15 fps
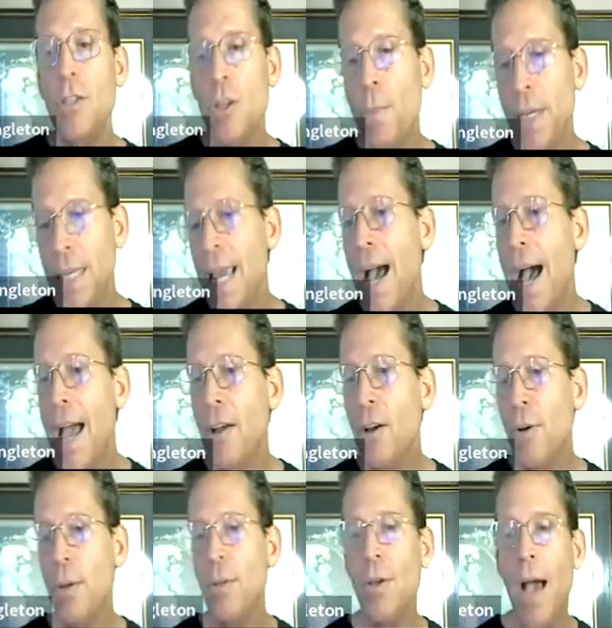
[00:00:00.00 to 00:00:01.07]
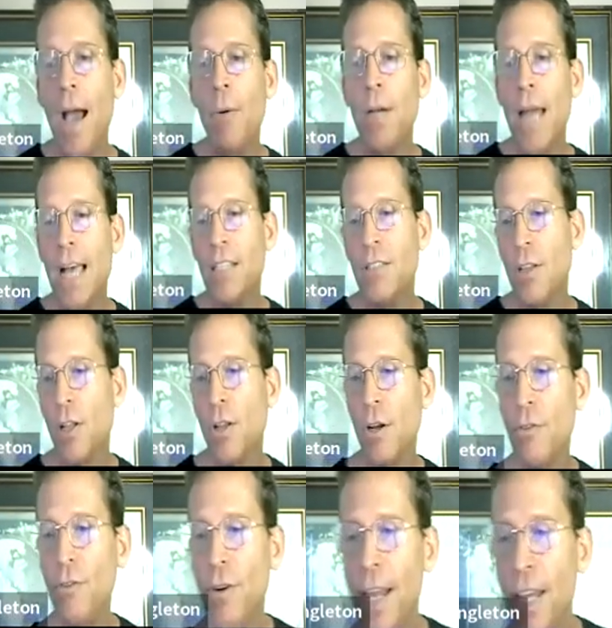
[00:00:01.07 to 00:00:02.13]
So, but yeah, I agree with you. I would ask the
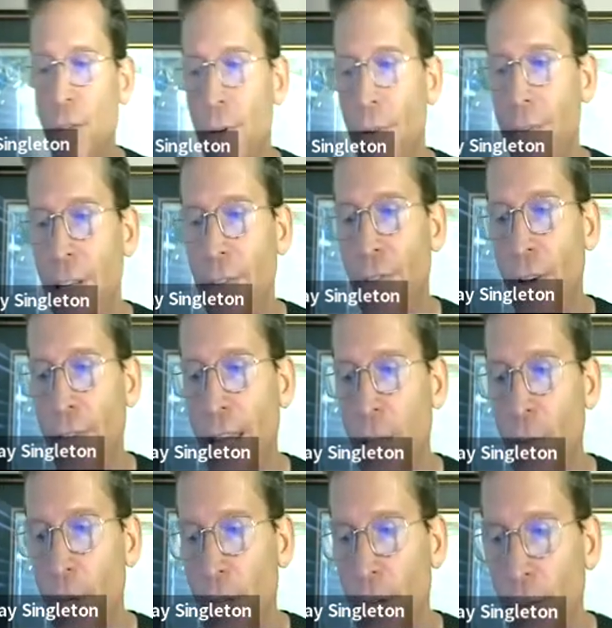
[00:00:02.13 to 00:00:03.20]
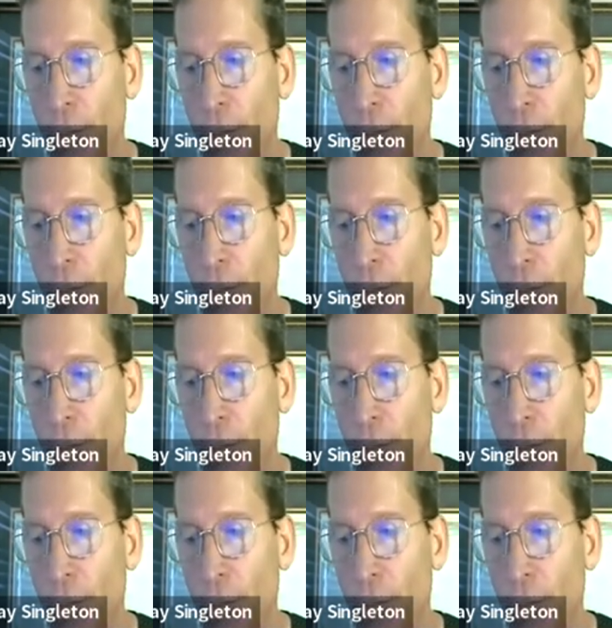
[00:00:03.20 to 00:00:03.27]
clerk for an entry of default. That's what you